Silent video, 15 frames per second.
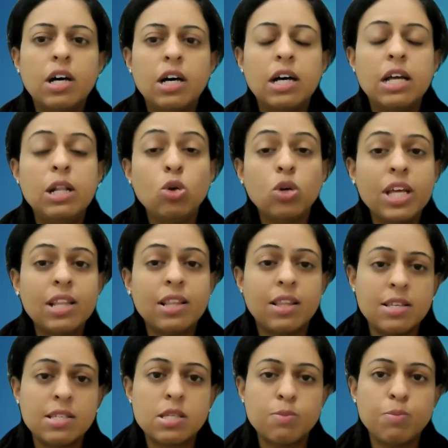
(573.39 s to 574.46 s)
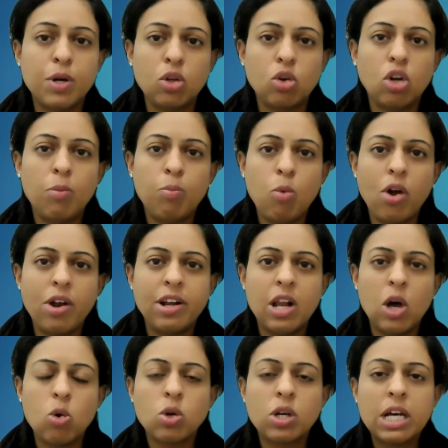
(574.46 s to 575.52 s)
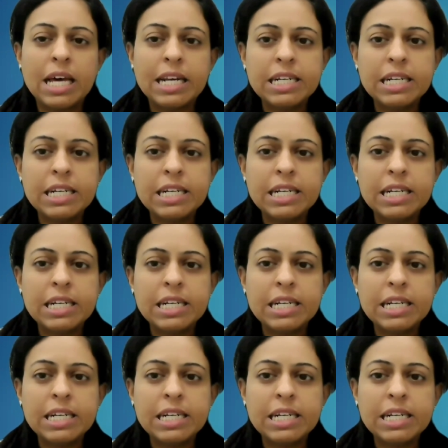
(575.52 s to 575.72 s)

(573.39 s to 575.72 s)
Look at this particular point now.